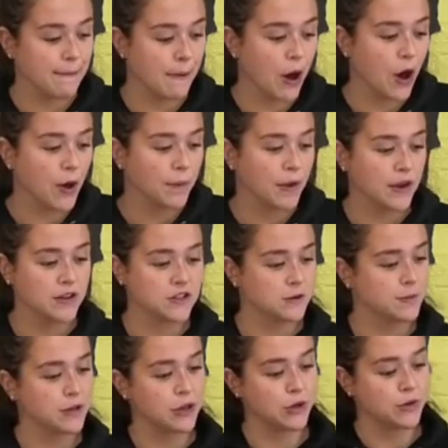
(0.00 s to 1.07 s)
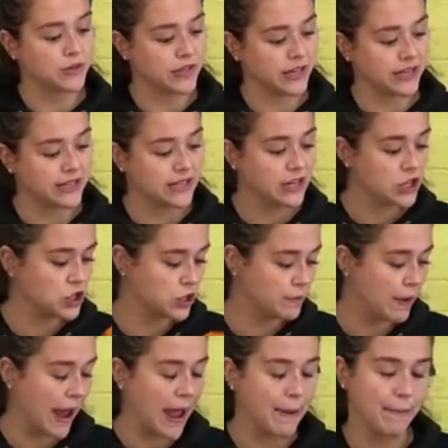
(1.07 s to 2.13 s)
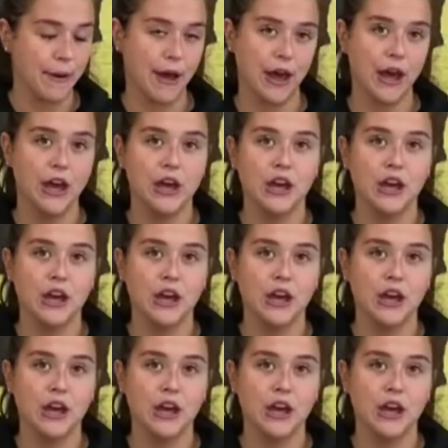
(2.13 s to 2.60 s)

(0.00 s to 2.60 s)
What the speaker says: but I'm going to be using tissue paper